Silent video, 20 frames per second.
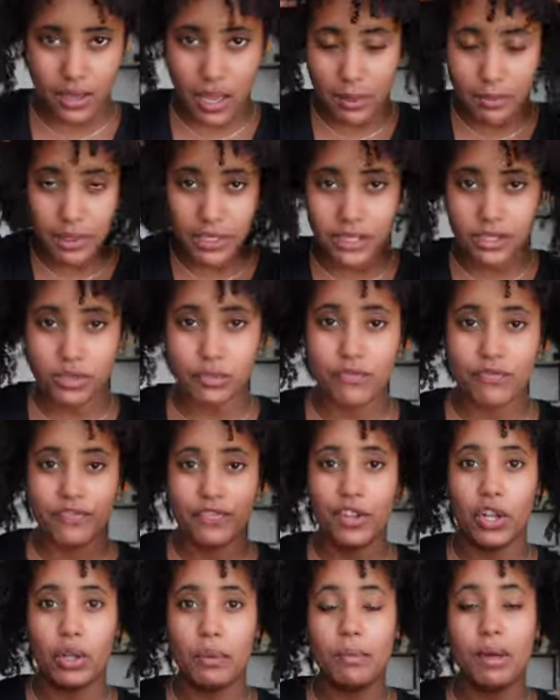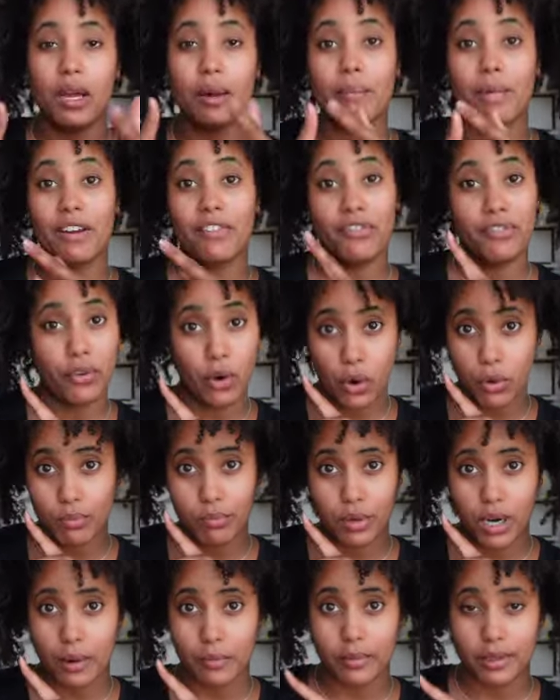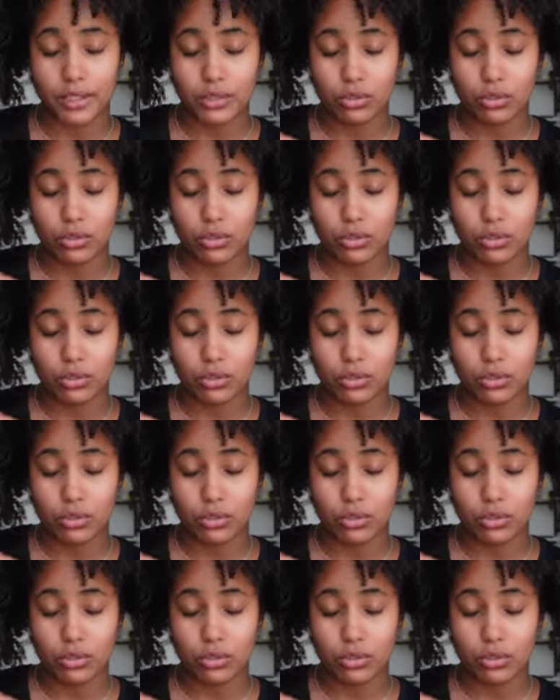I'm gonna film on my phone probably,